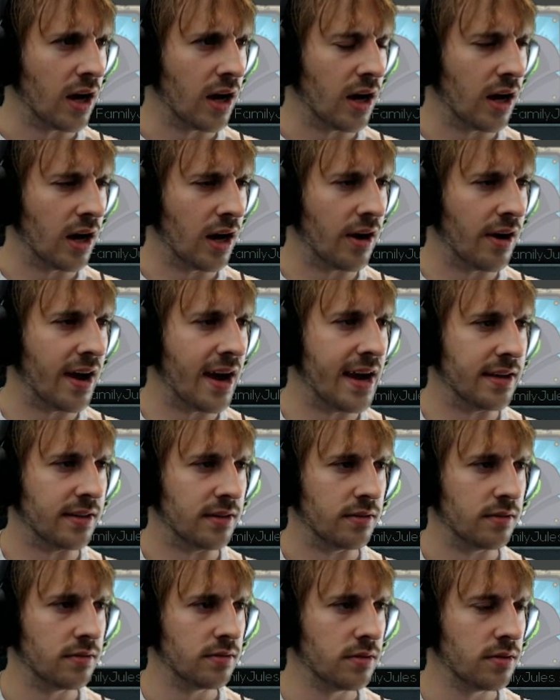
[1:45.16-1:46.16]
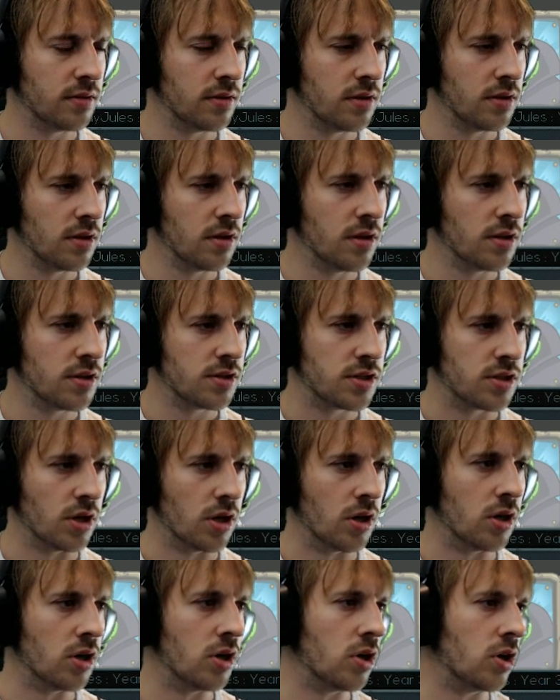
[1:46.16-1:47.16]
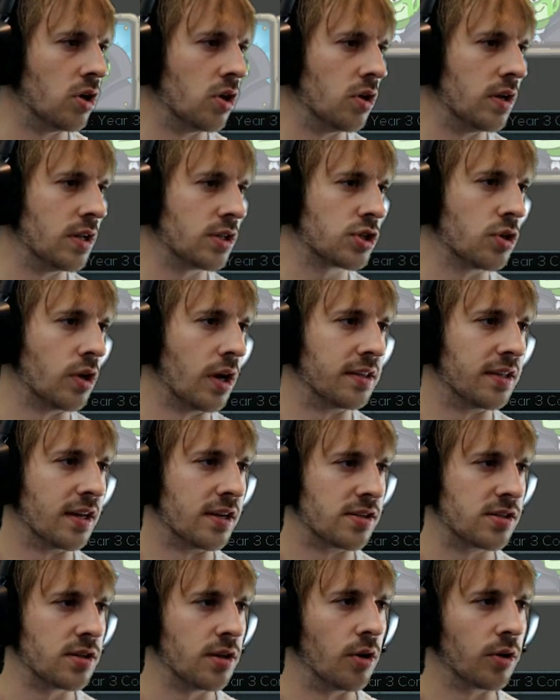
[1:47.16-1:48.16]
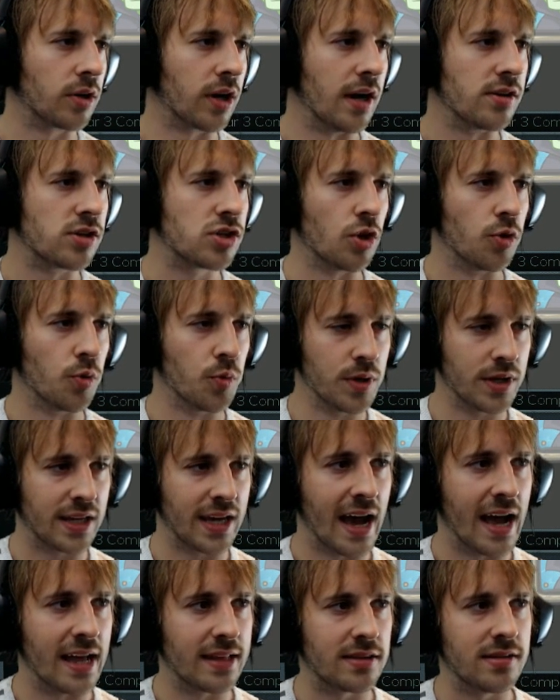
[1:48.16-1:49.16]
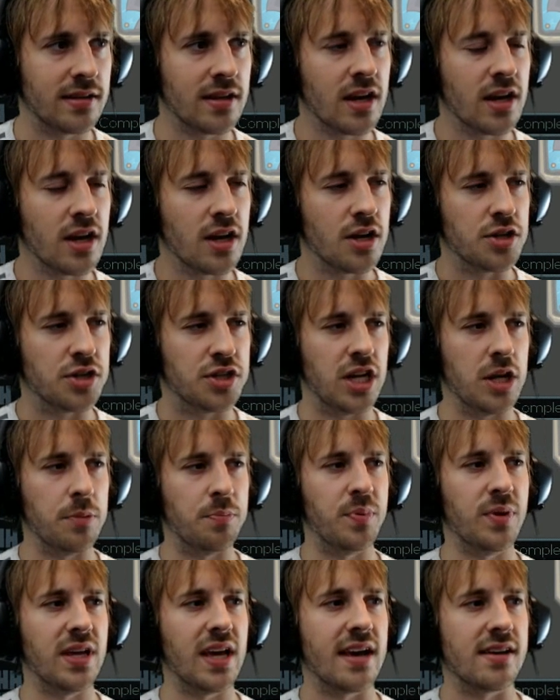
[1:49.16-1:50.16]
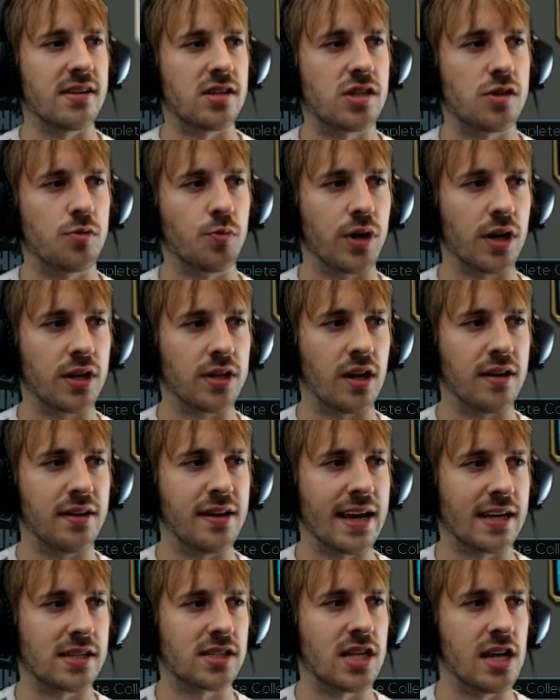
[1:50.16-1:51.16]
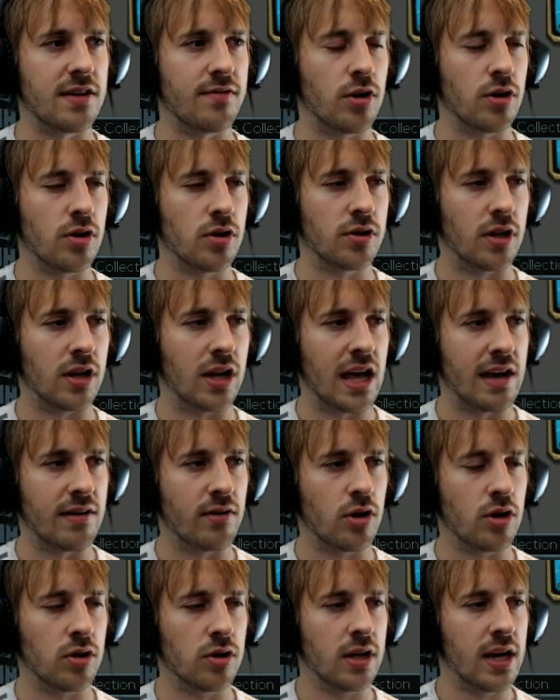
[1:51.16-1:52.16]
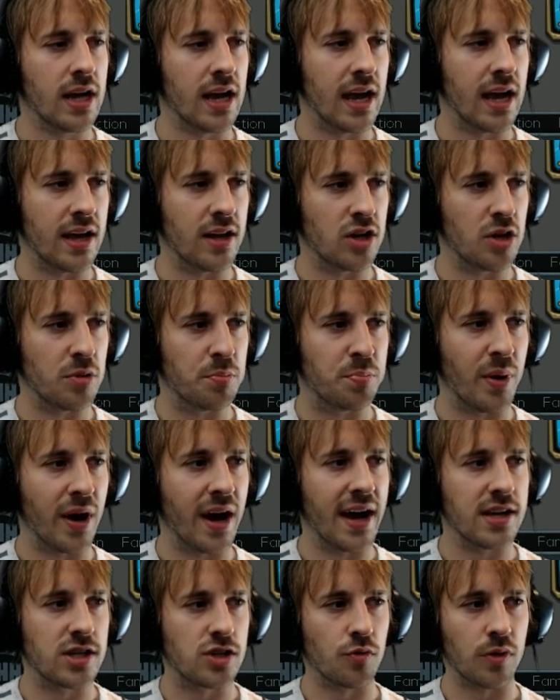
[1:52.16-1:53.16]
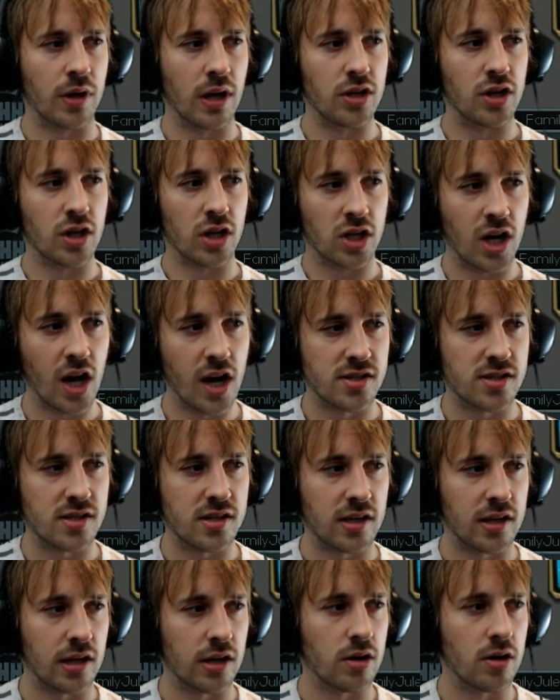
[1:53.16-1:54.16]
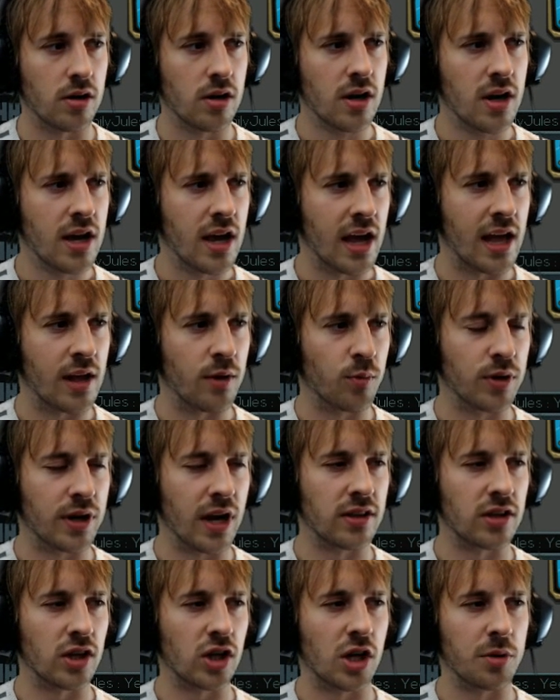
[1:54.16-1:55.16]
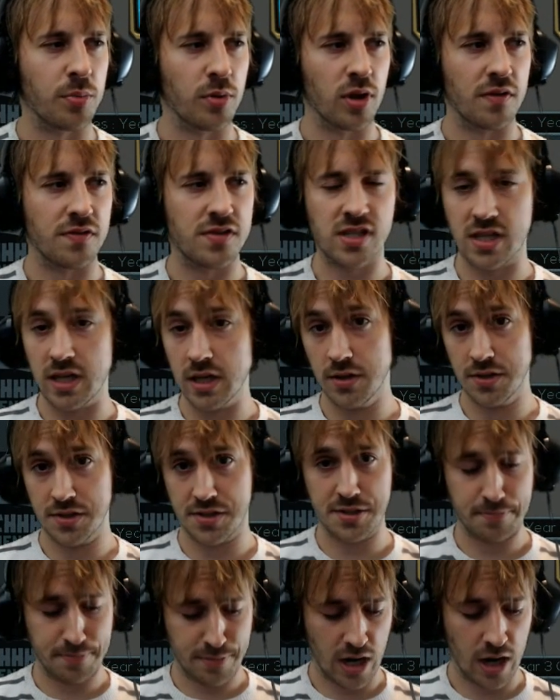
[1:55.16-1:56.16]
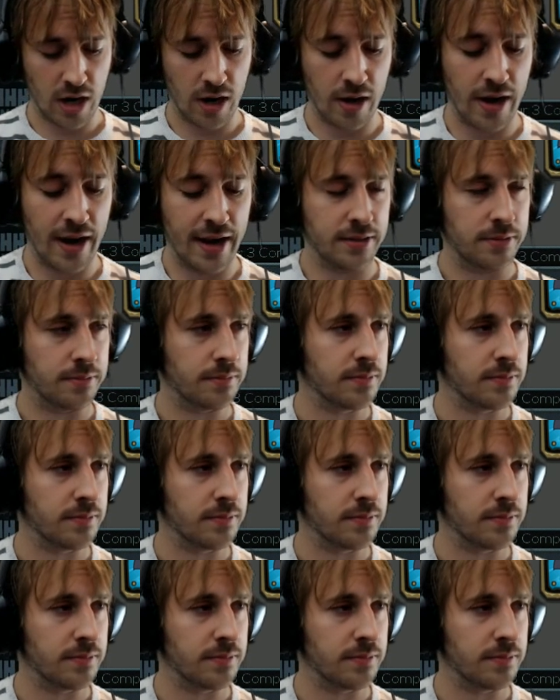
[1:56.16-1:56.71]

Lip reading: Alright. So let's go like this. Okay, so we got DPS, we got the next level, the level, and the buy. So we got the cost here, and we got a couple of skills. Alright.